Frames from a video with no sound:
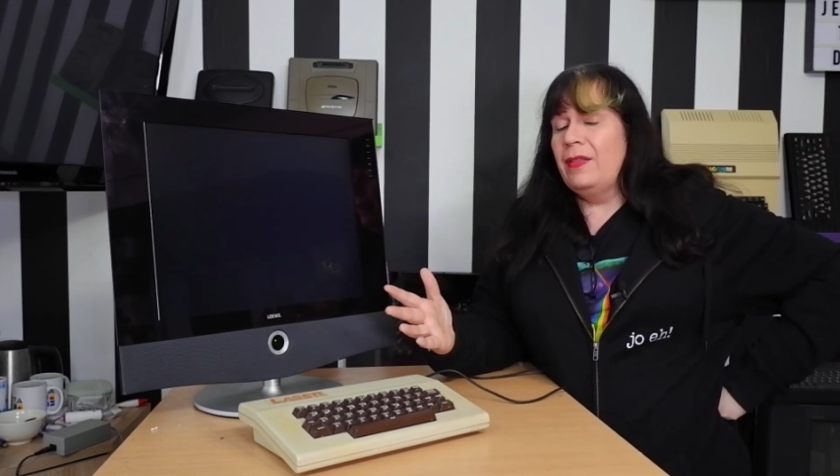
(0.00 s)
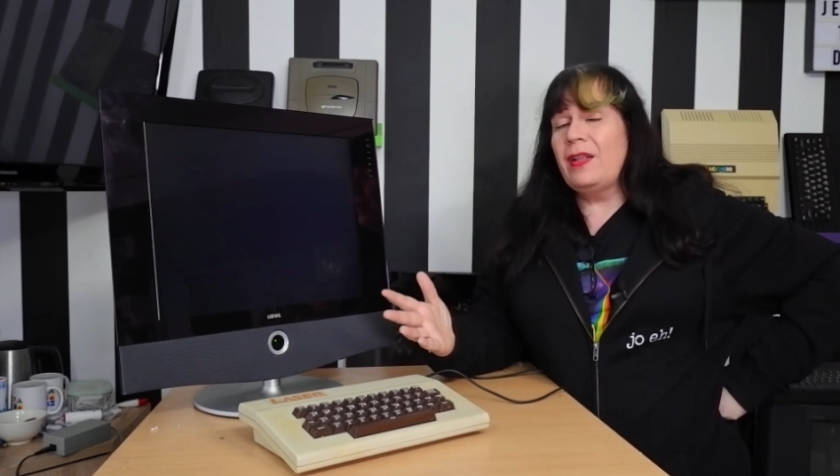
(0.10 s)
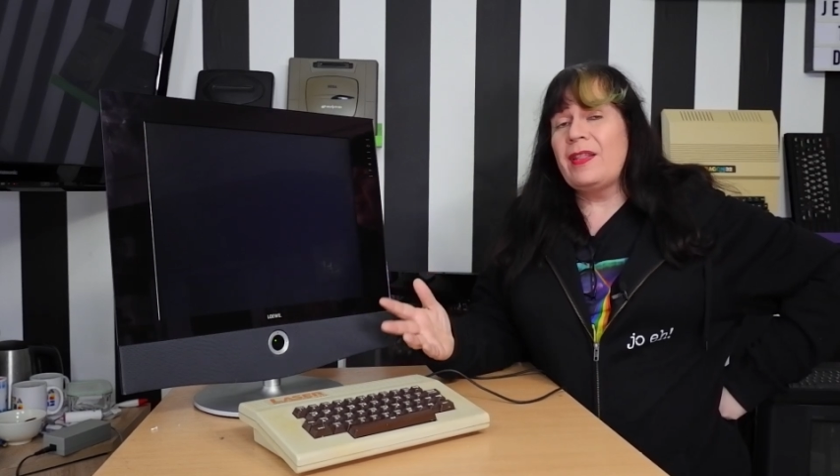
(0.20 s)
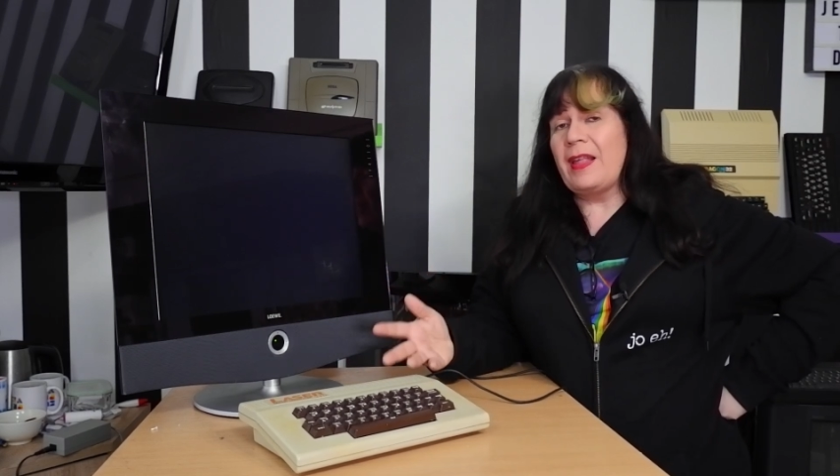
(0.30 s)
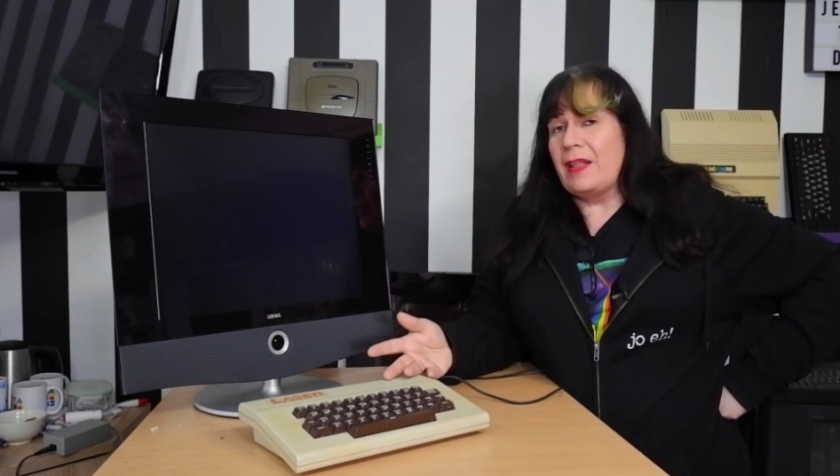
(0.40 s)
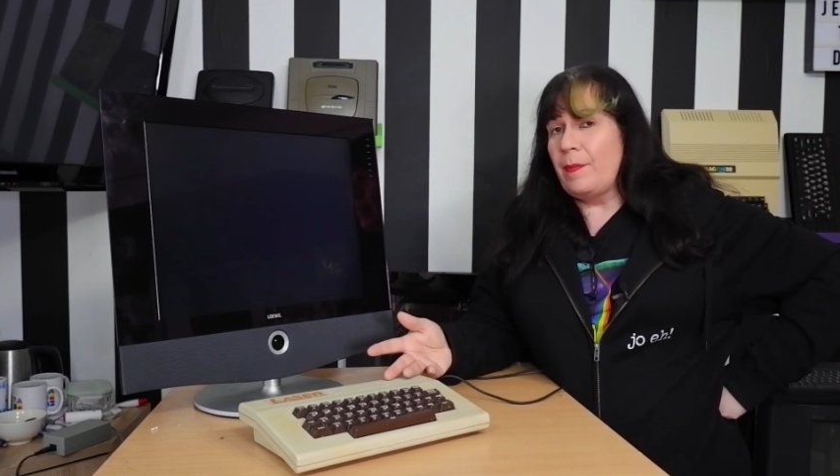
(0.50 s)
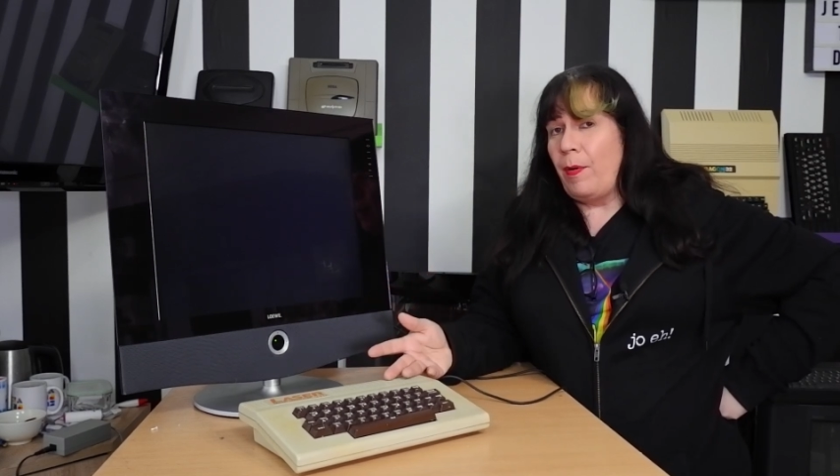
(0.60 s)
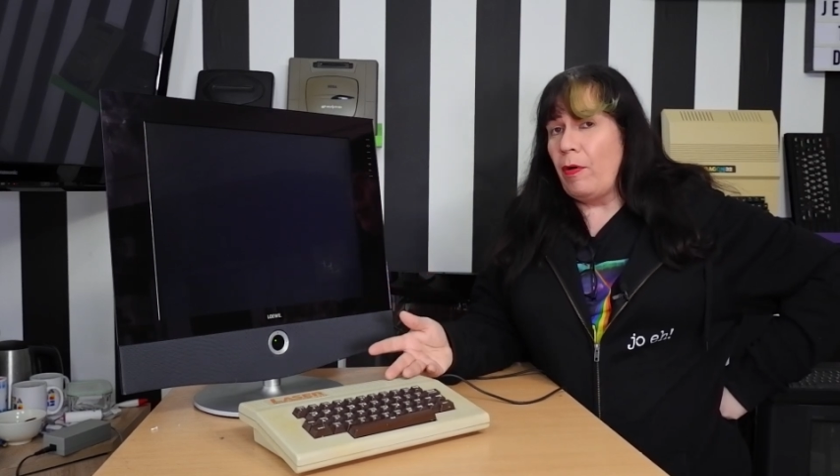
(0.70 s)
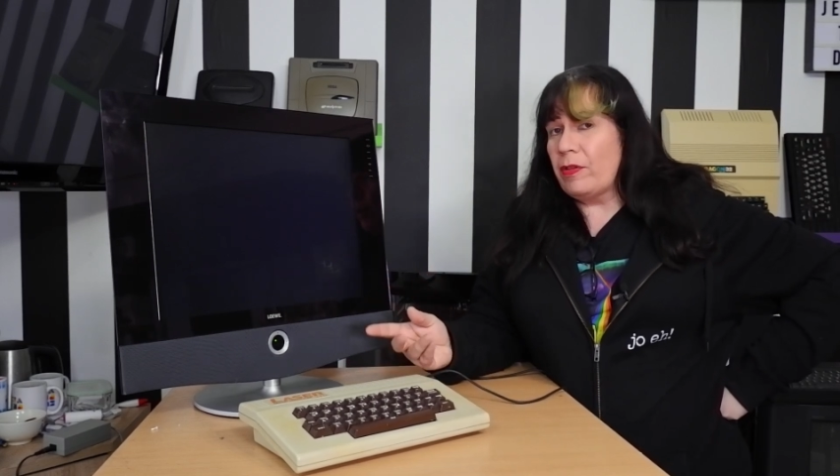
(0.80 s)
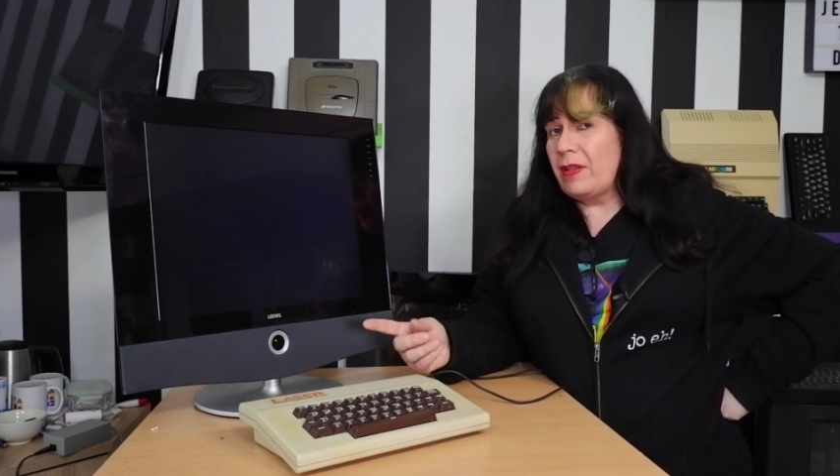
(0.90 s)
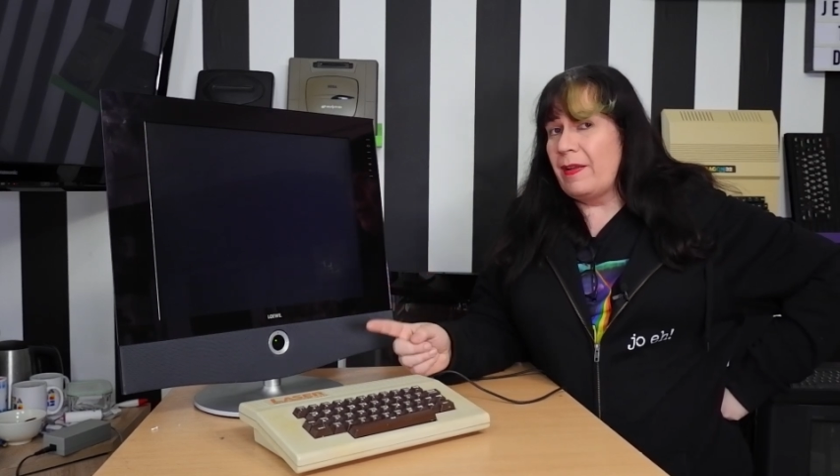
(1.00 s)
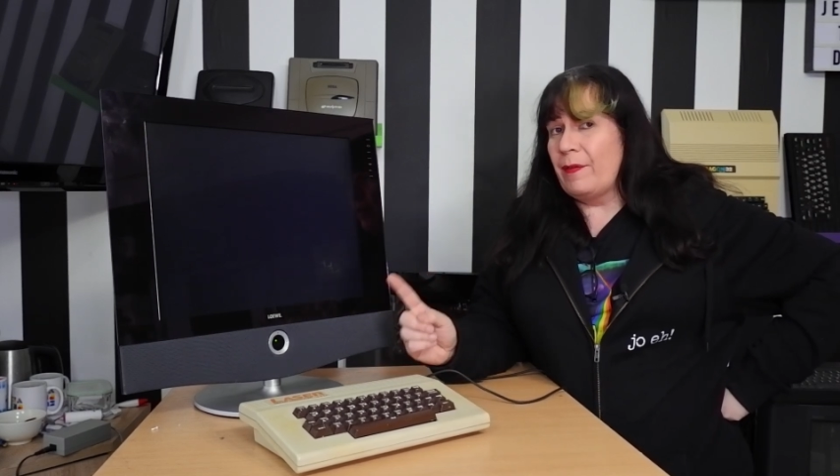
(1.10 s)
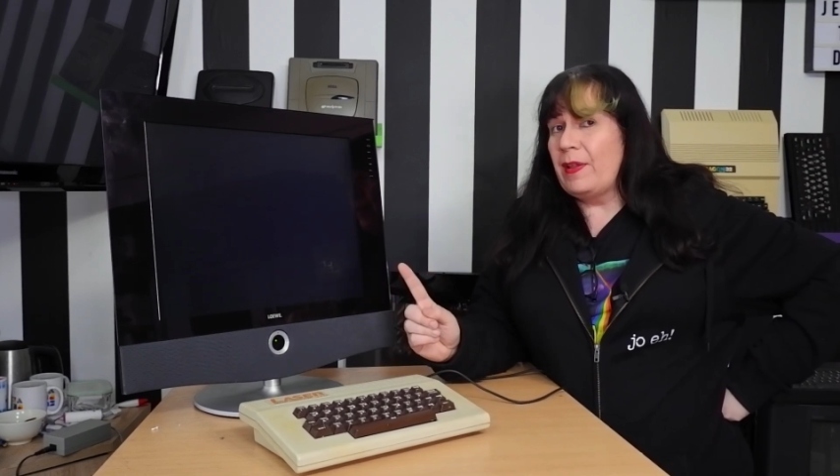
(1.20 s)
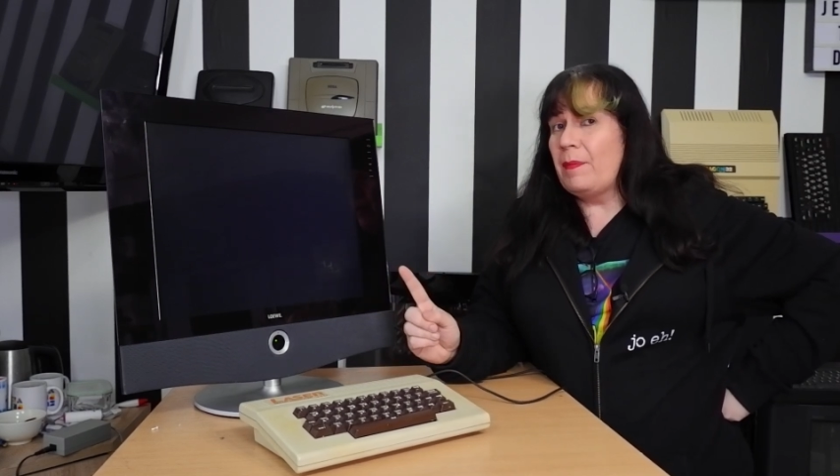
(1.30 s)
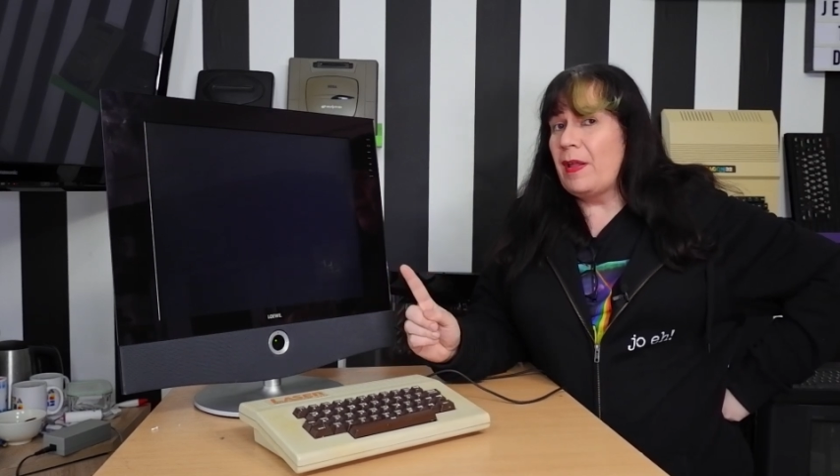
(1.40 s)
that's center positive,
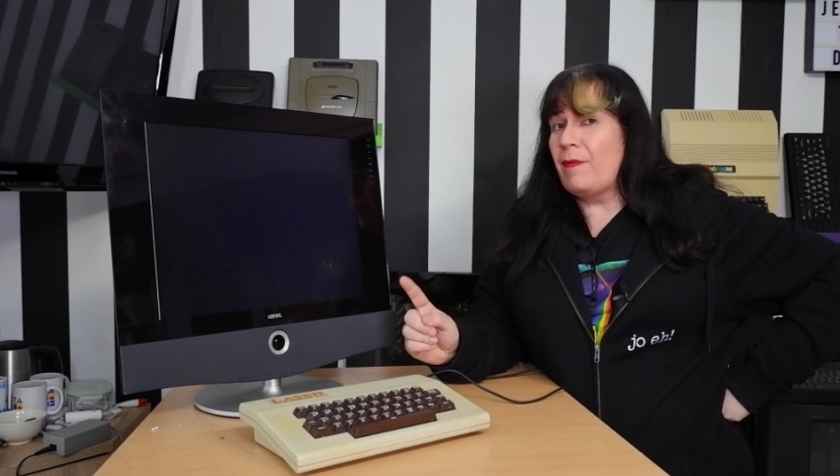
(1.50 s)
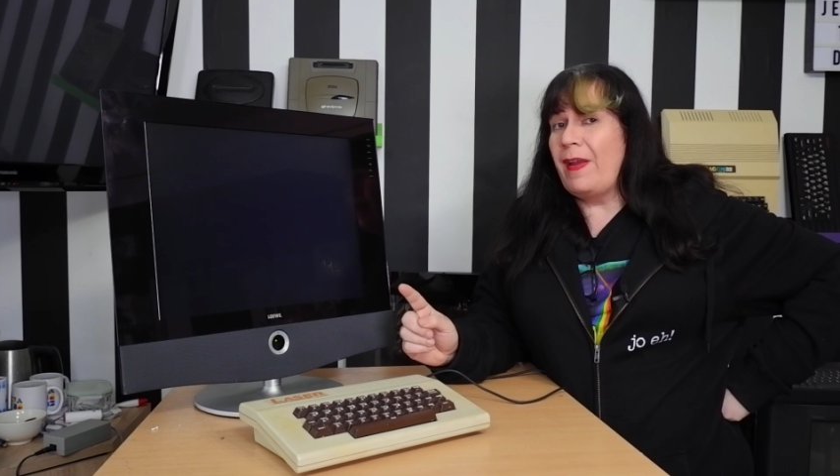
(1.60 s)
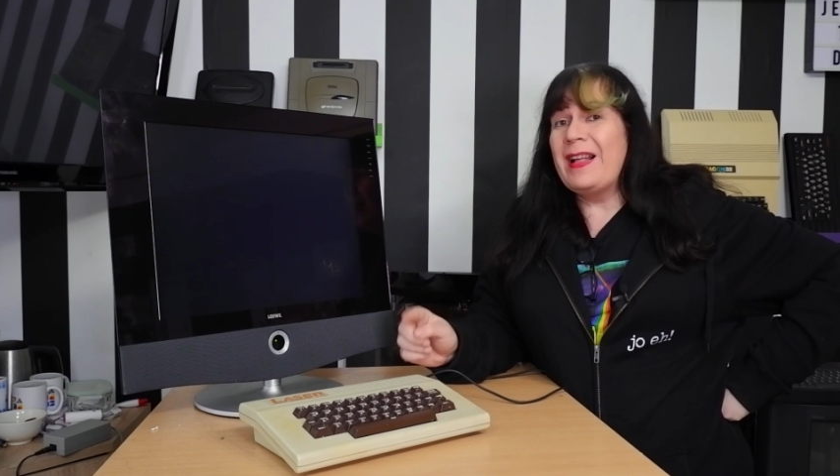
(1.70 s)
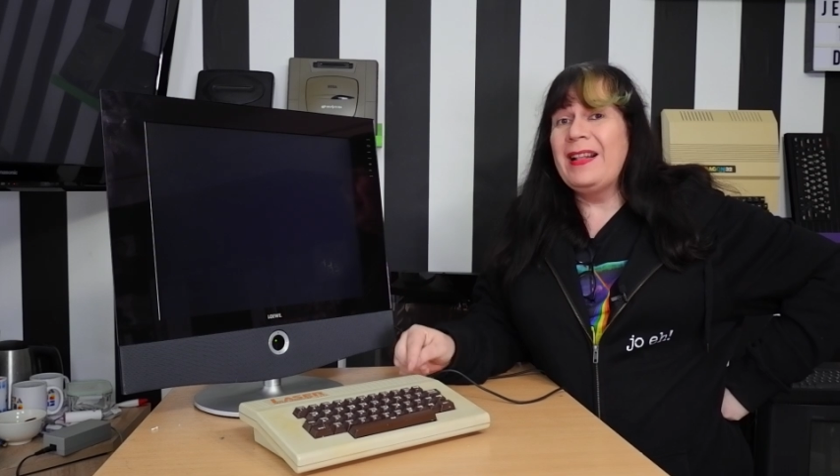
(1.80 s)
and it makes very